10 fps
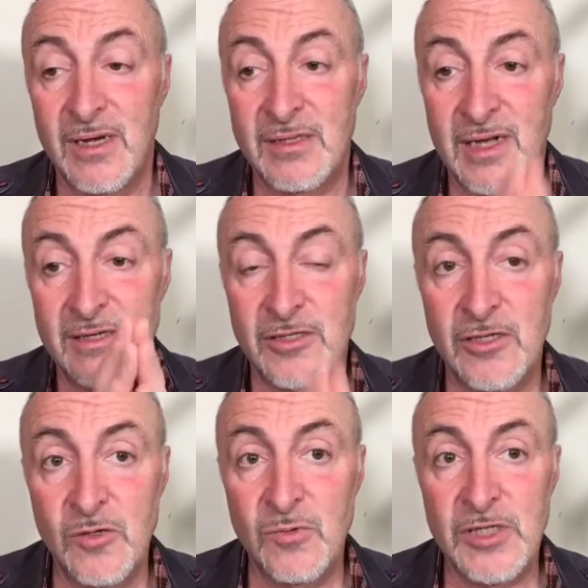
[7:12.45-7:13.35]
that
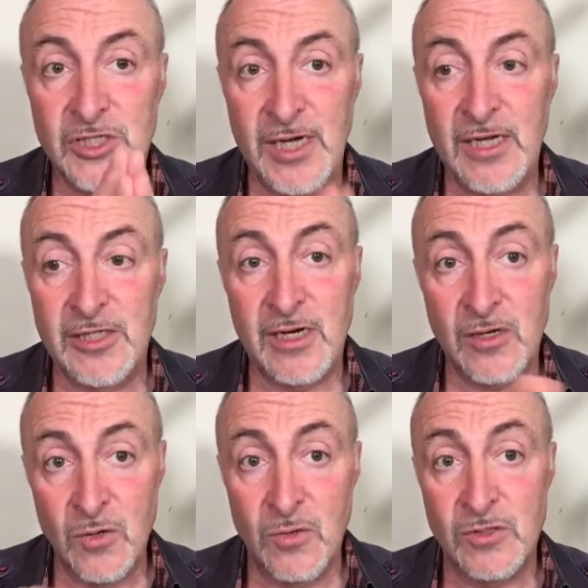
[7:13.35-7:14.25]
until we change our
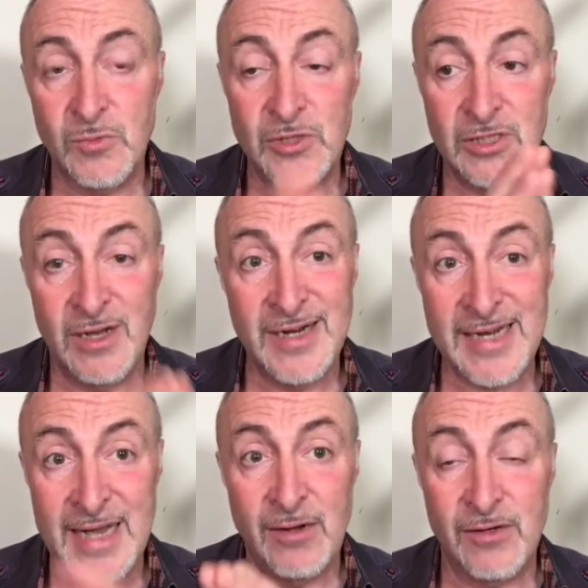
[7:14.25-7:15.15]
course, which is hard to get
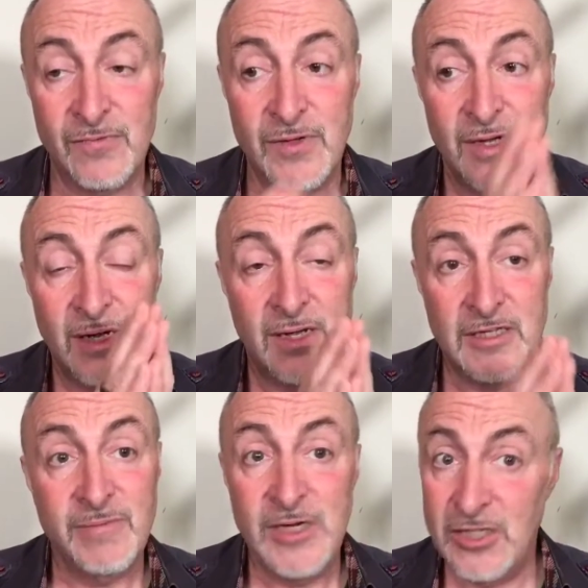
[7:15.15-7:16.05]
out of, it's
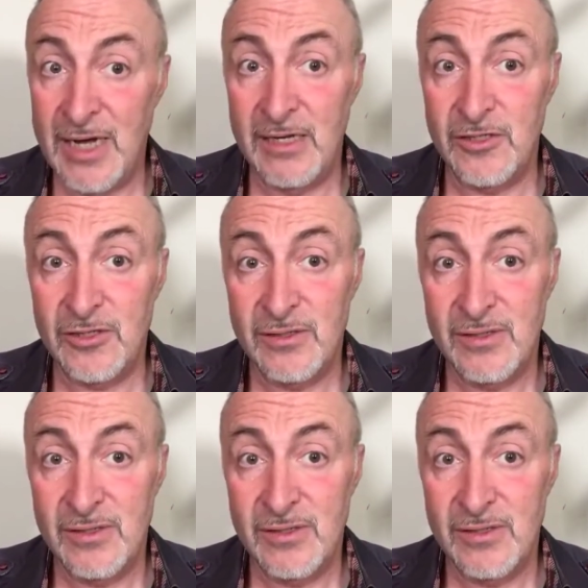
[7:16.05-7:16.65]
going to be a challenge.